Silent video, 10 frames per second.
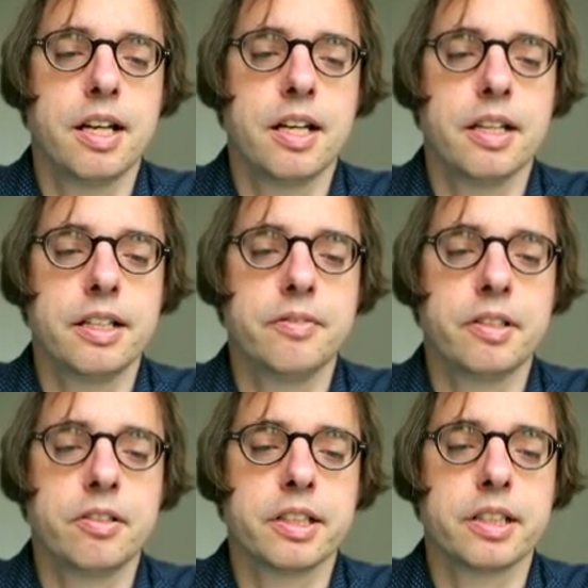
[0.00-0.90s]
if we
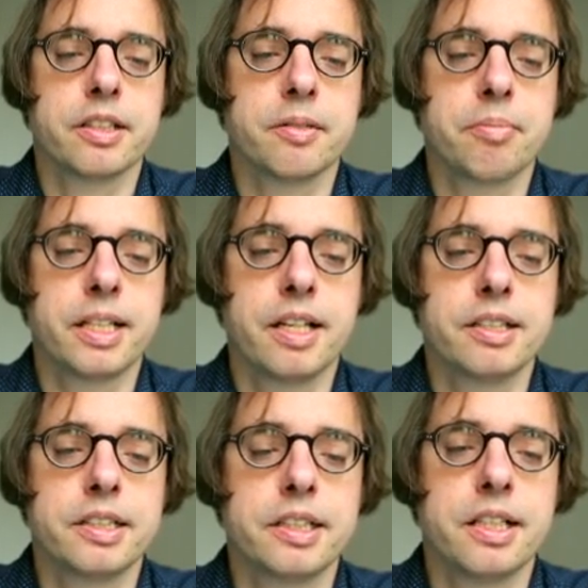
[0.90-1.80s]
look at the
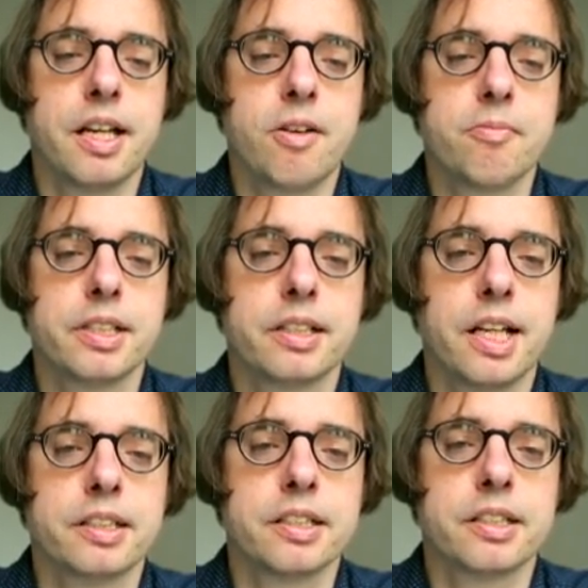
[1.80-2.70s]
BIC, how many
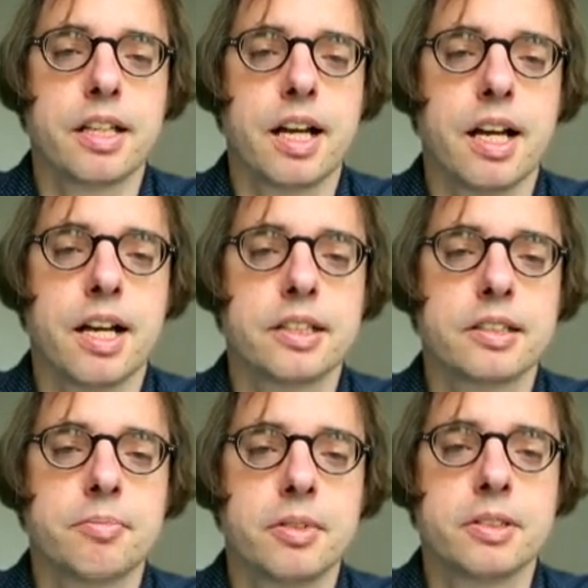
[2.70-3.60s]
classes are
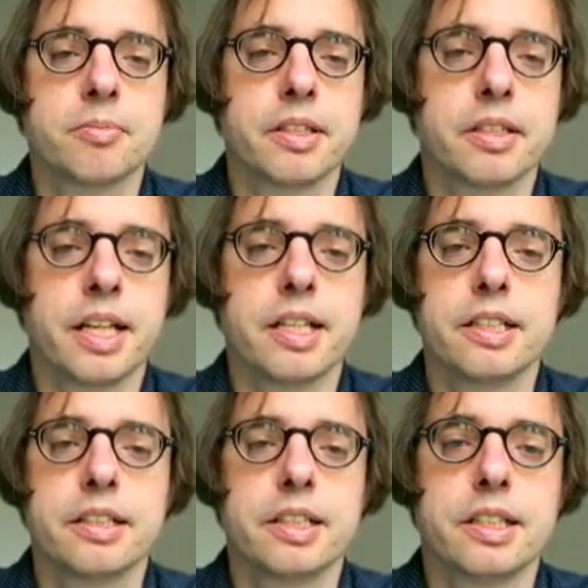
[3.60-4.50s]
supposed to be there
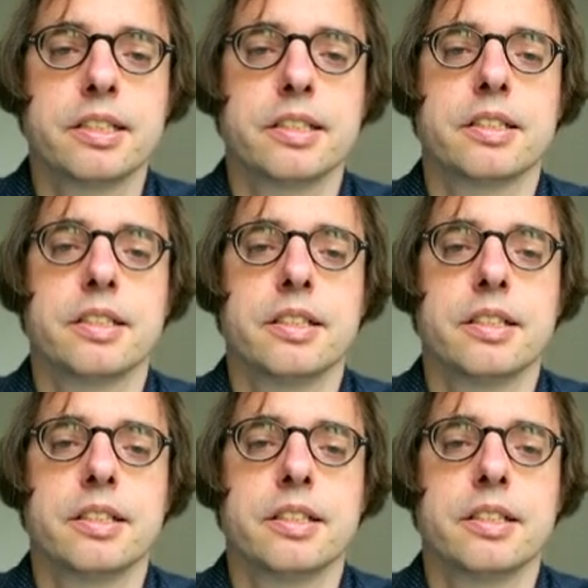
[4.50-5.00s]
in this